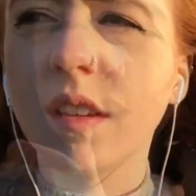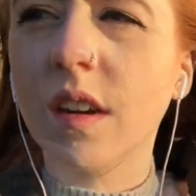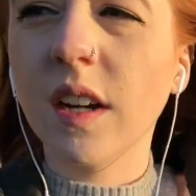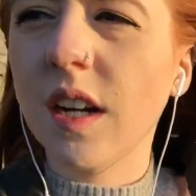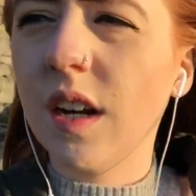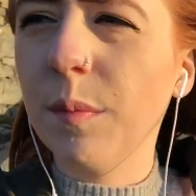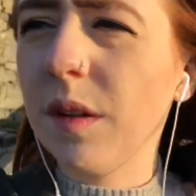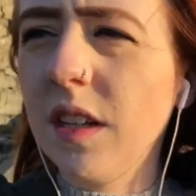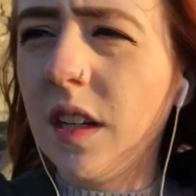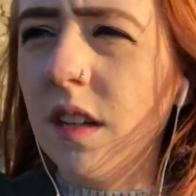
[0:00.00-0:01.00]
I can't
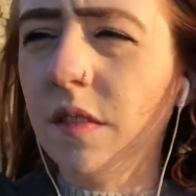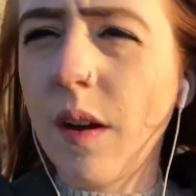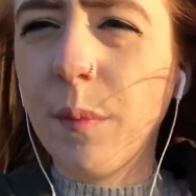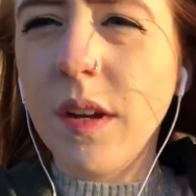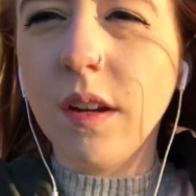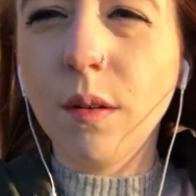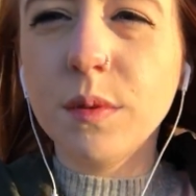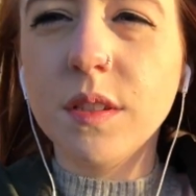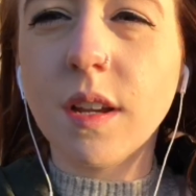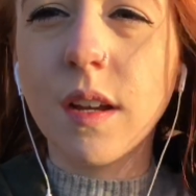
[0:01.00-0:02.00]
believe how many
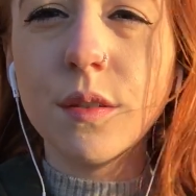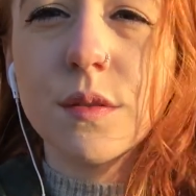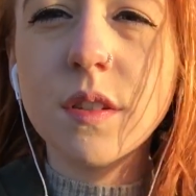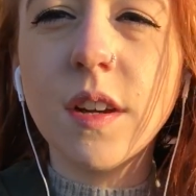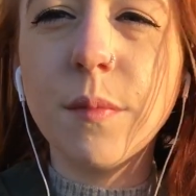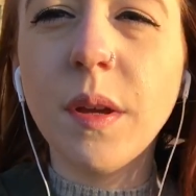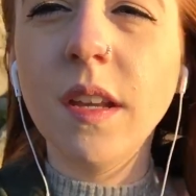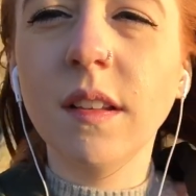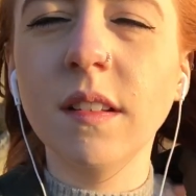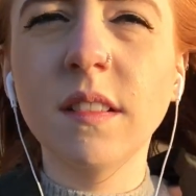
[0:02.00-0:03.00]
ups and downs there have
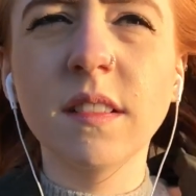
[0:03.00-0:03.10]
been.